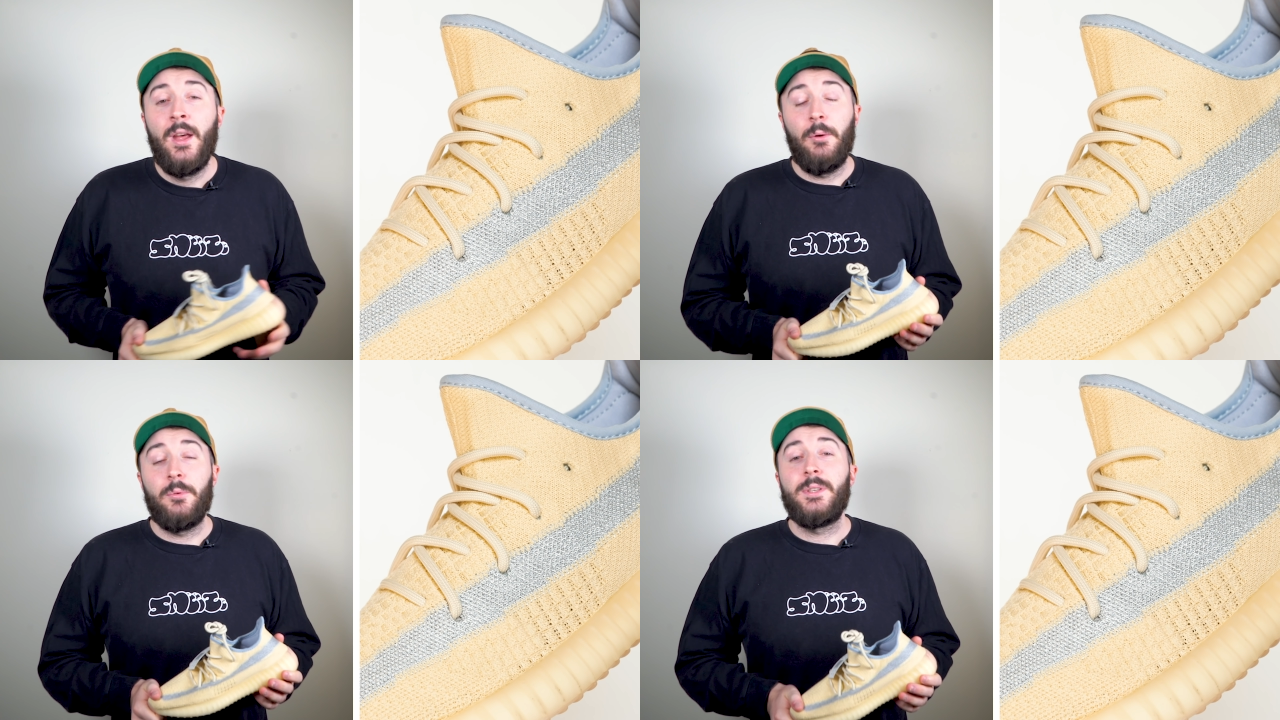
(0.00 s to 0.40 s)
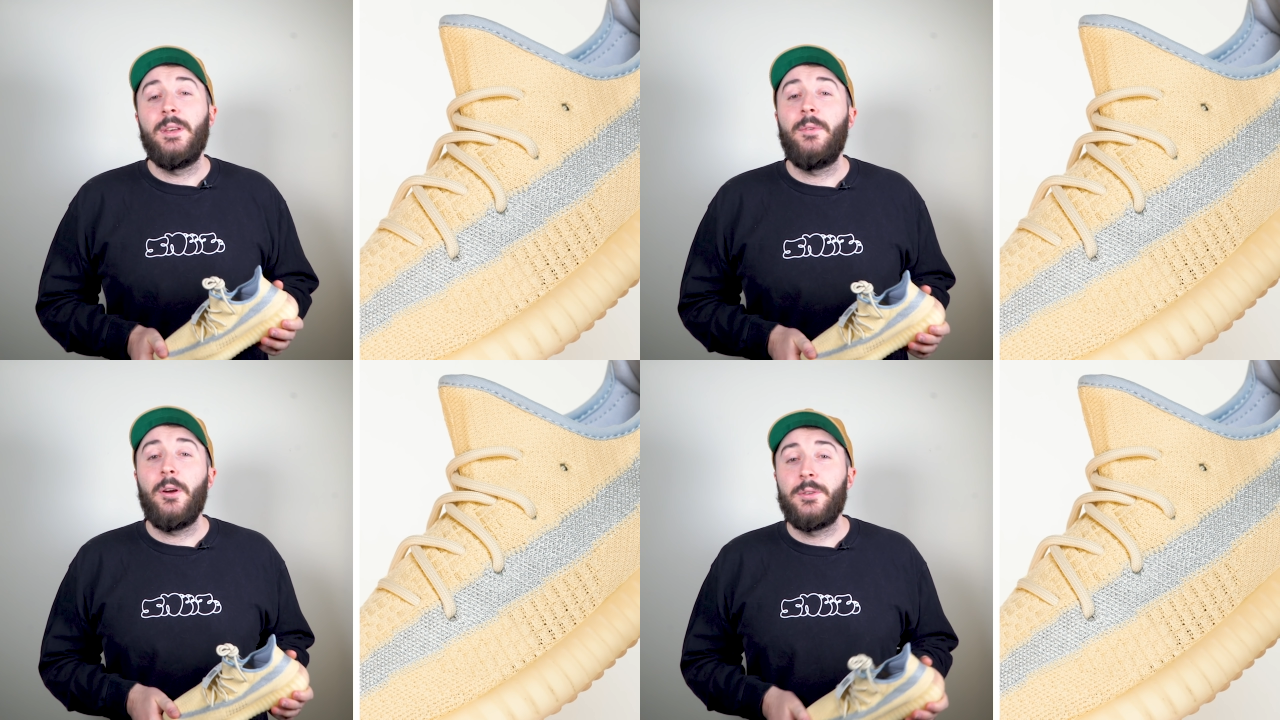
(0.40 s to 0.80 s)
and we'll see
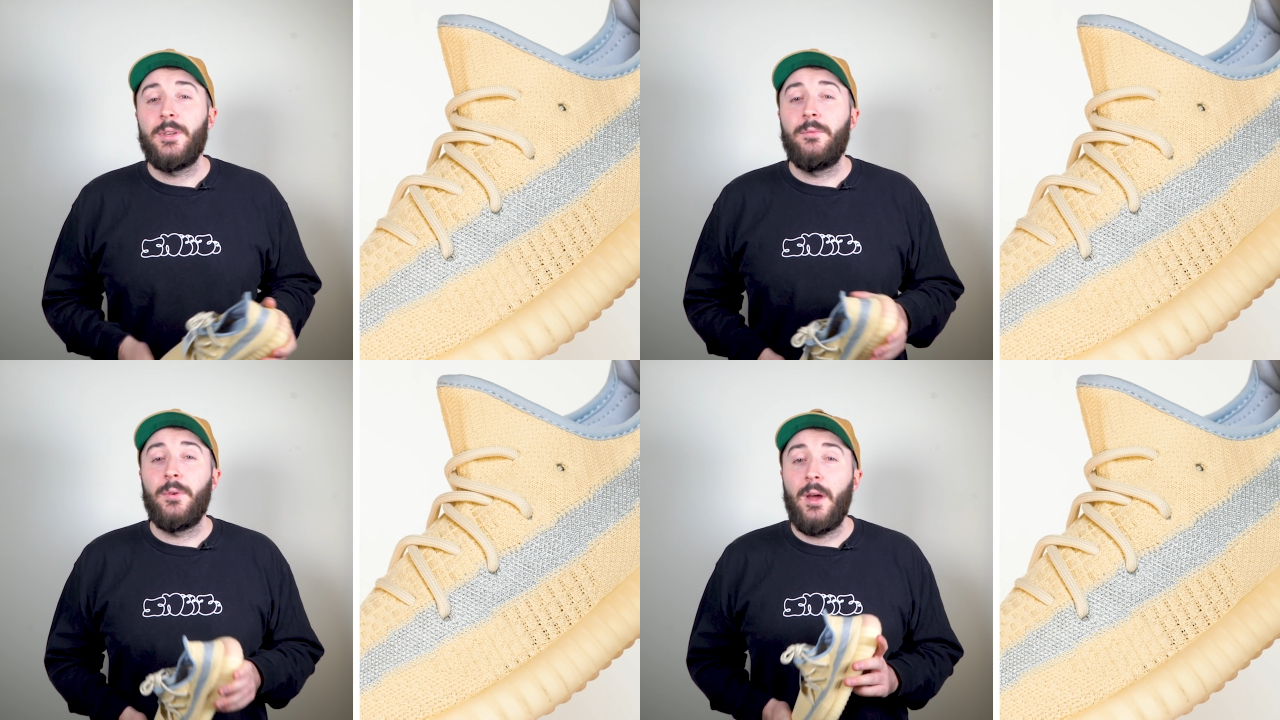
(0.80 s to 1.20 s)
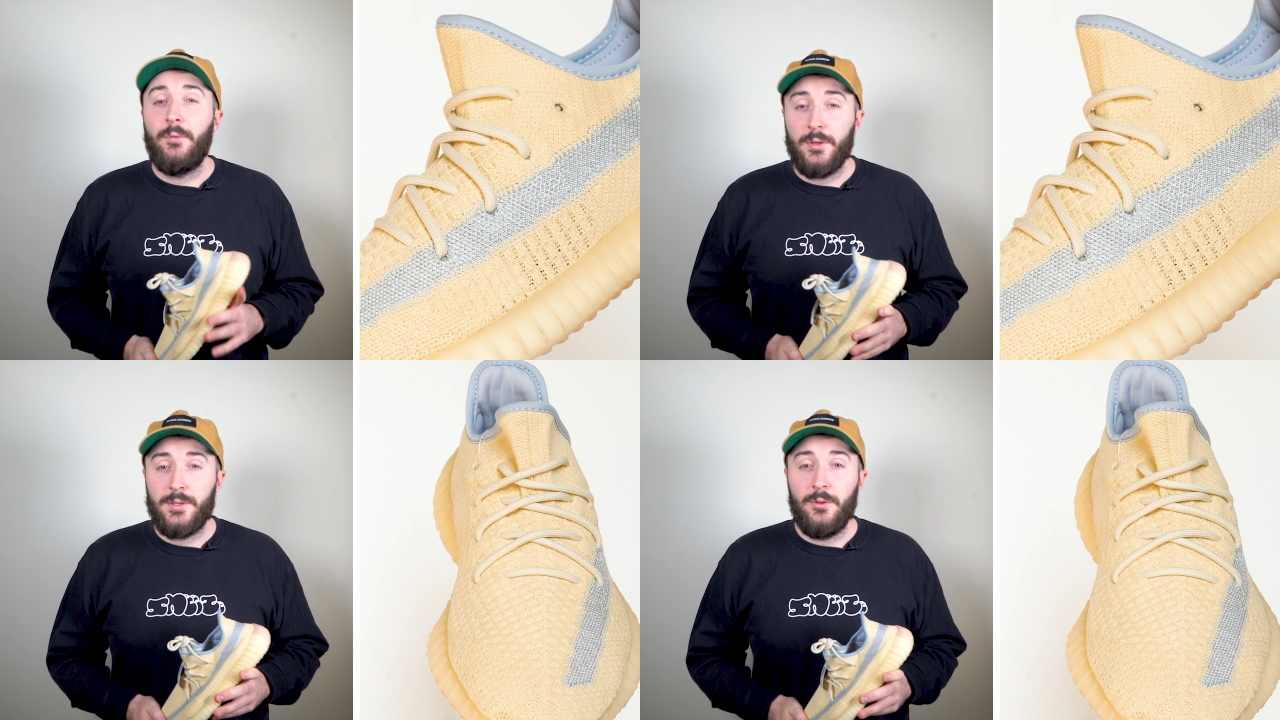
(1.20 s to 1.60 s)
you very soon for
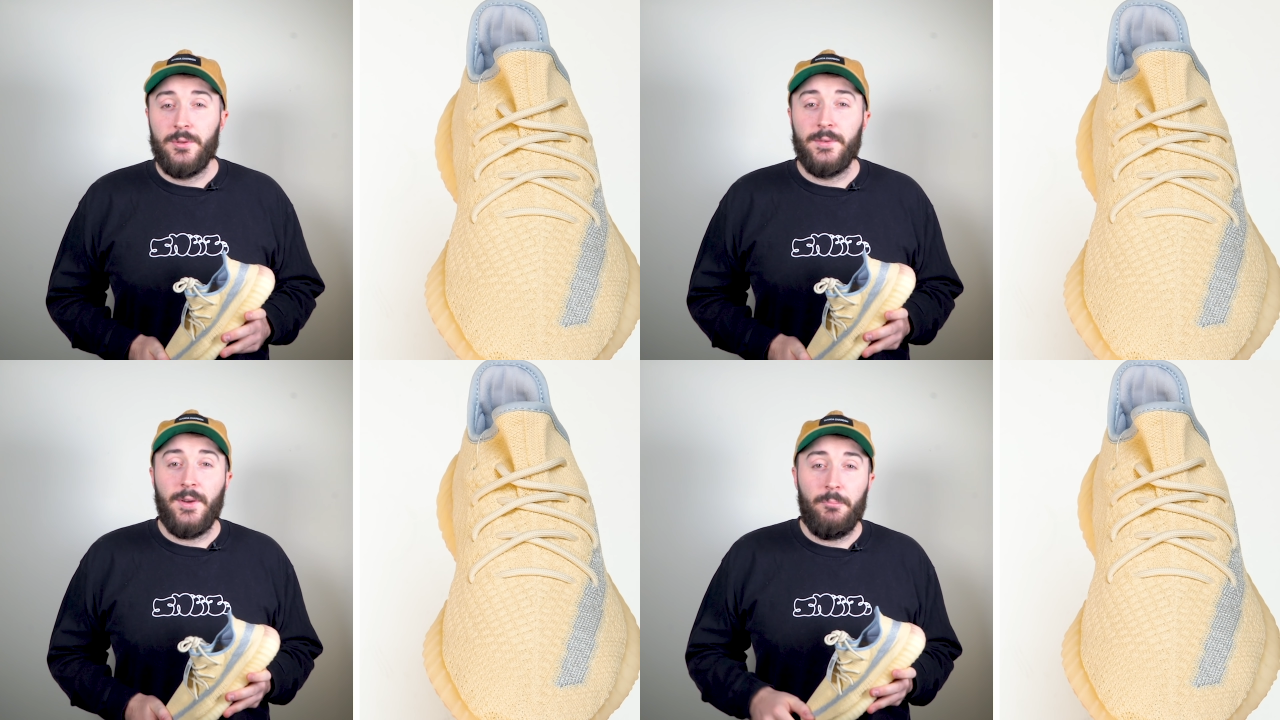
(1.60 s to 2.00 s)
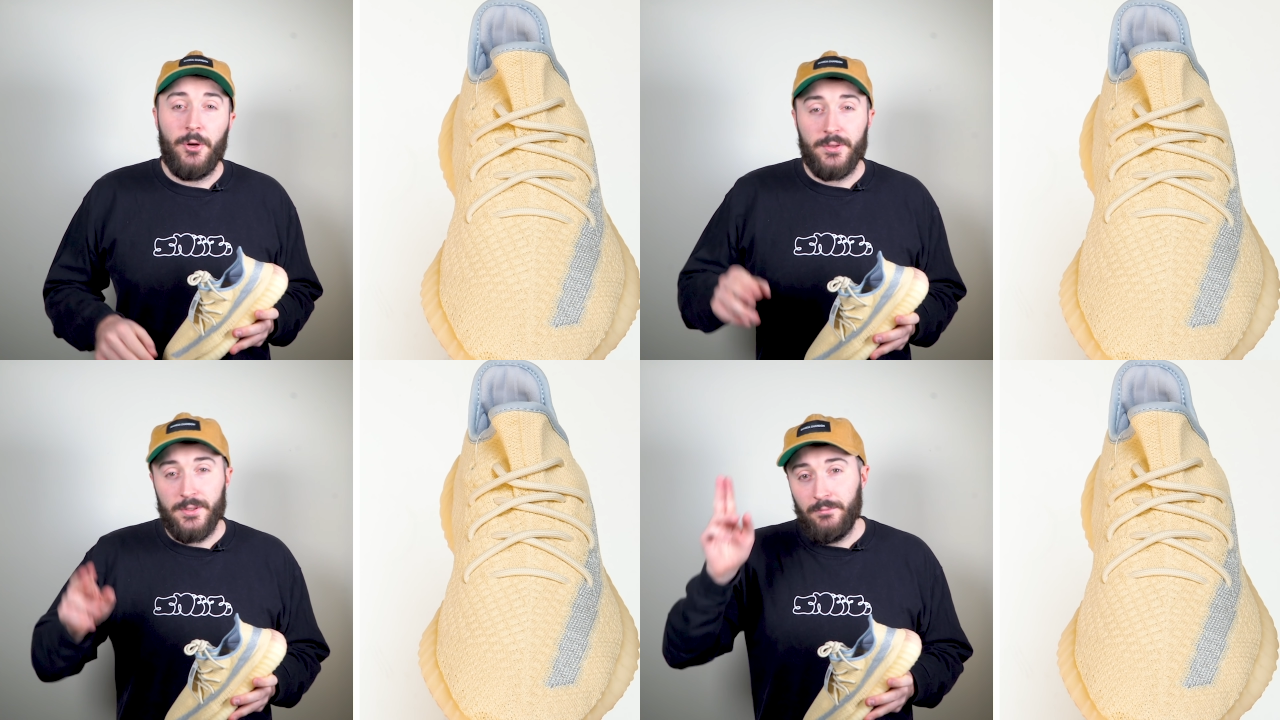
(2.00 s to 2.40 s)
another exclusive
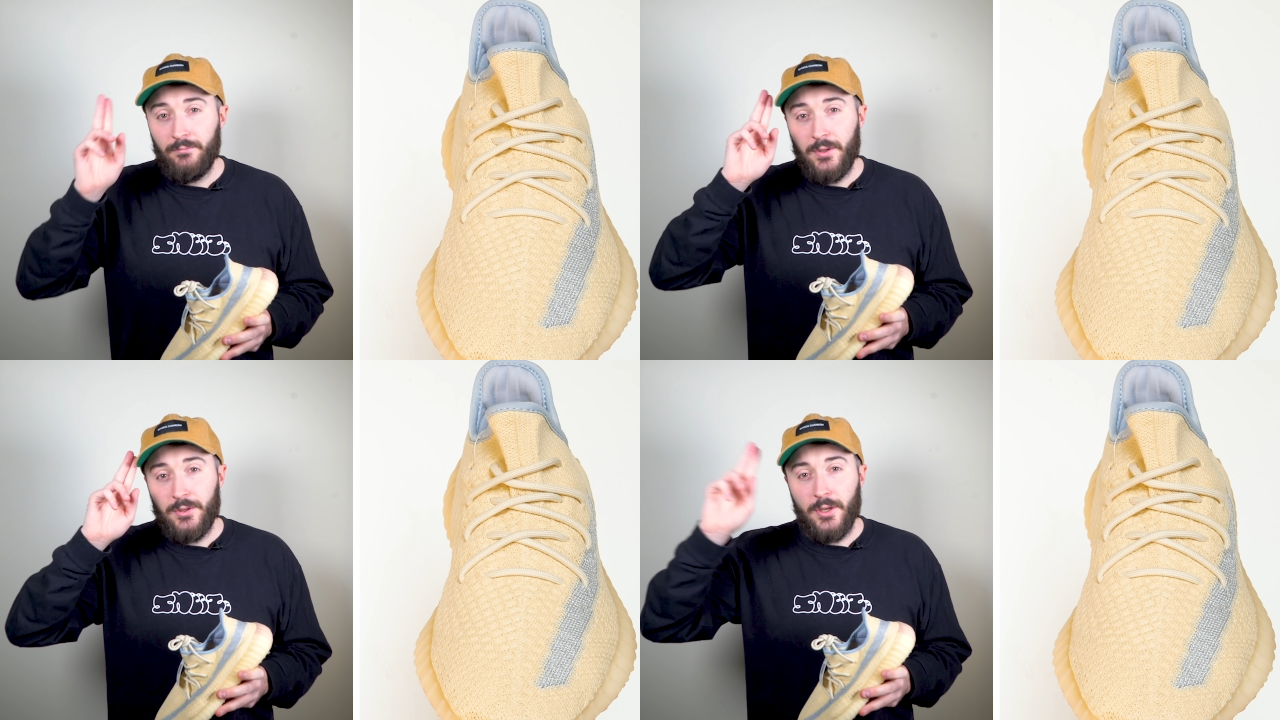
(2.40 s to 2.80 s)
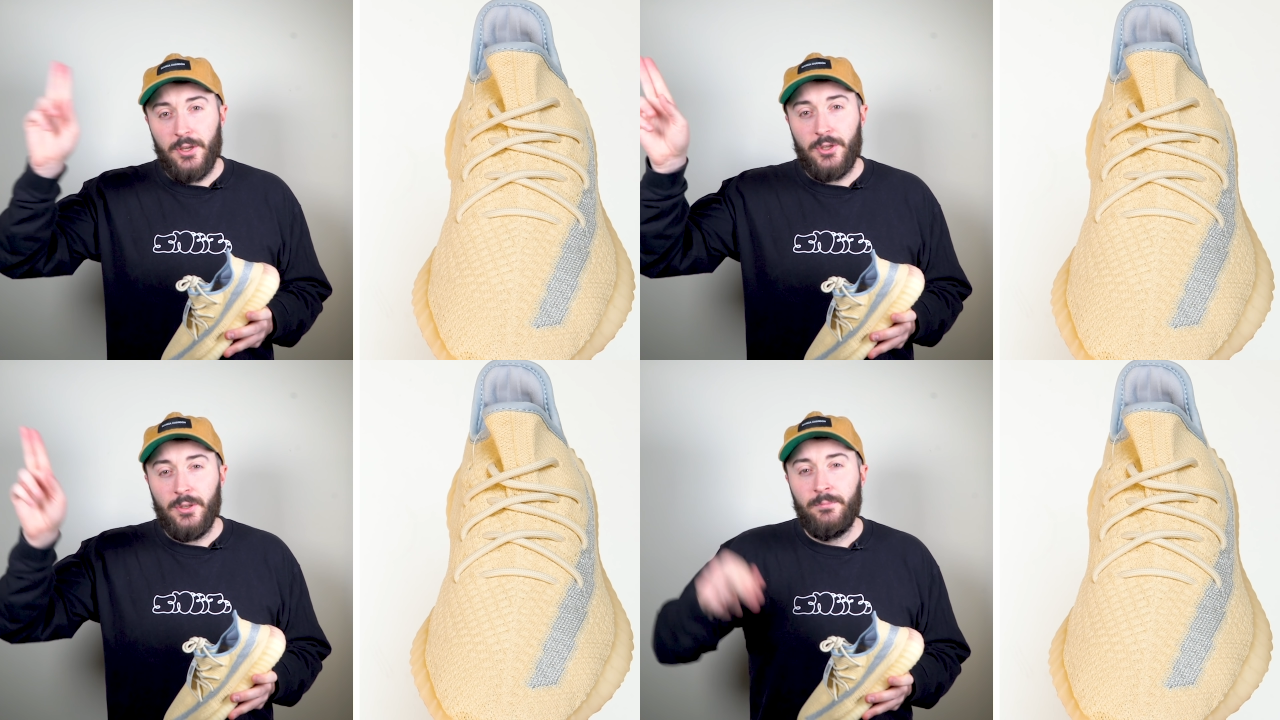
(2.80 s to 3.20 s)
unboxing.
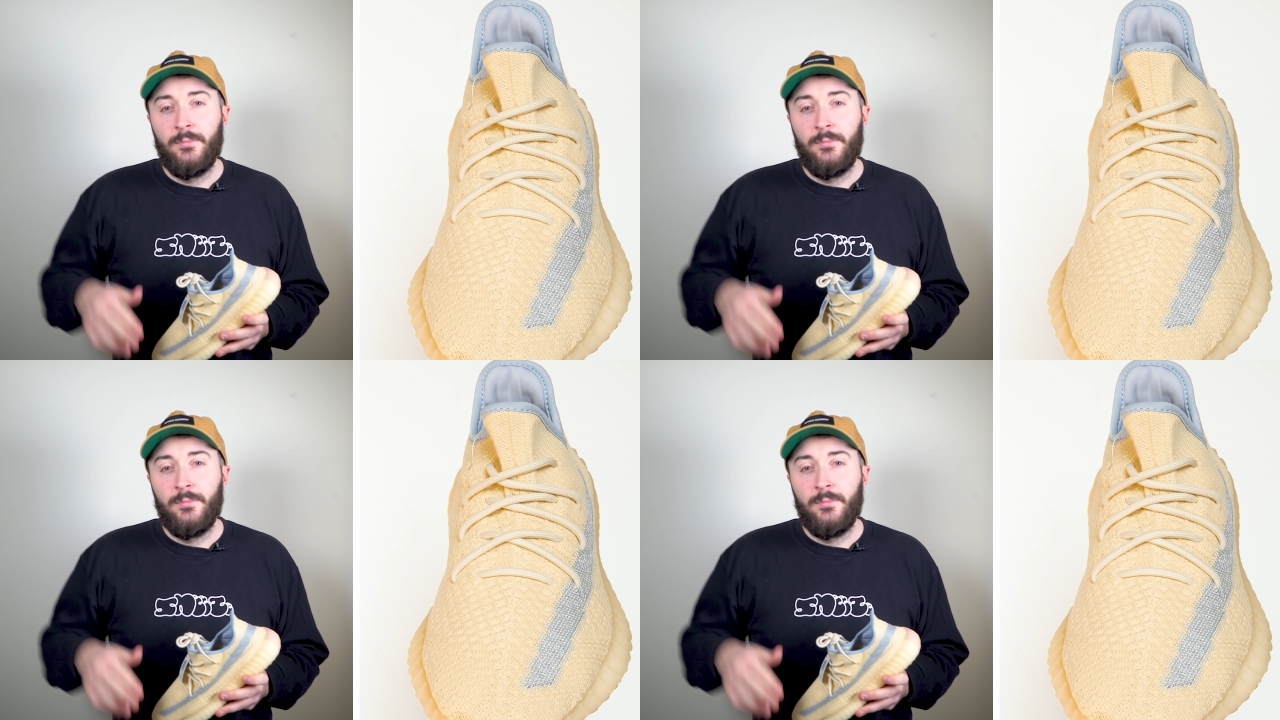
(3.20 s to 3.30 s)
See ya.